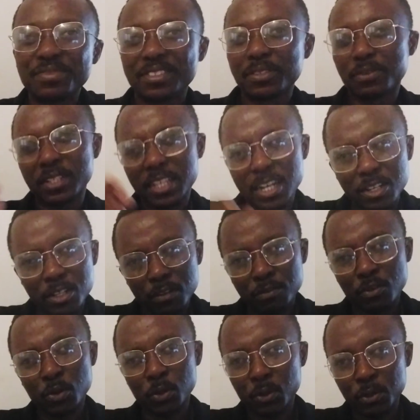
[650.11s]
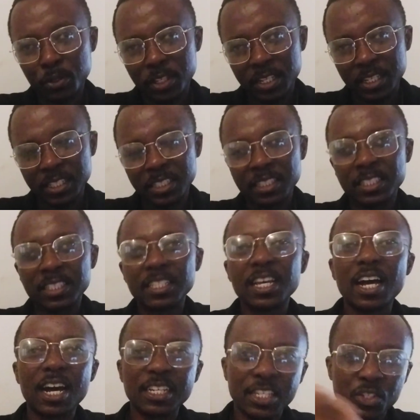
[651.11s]
What kind of hollow thing
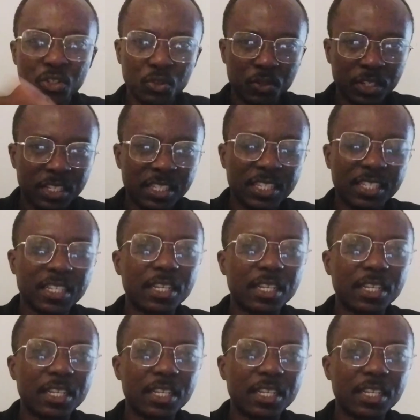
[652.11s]
has a sweet?